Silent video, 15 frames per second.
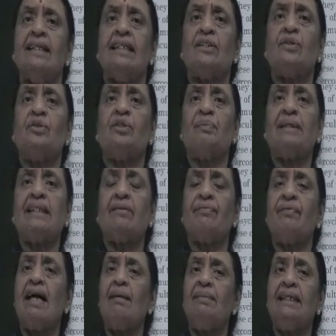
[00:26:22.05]
It could be
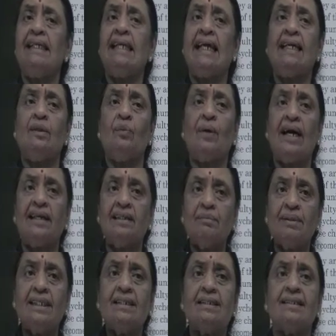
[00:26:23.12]
the family
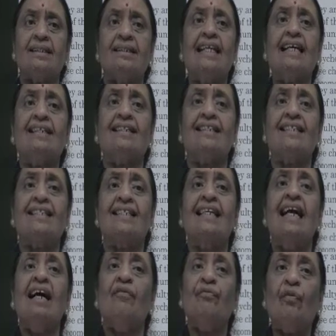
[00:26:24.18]
environment that
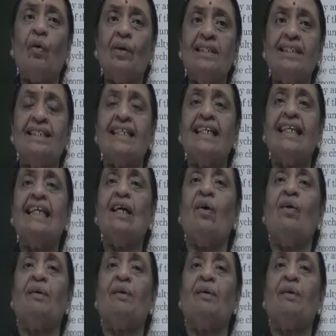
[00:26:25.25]
is faulty,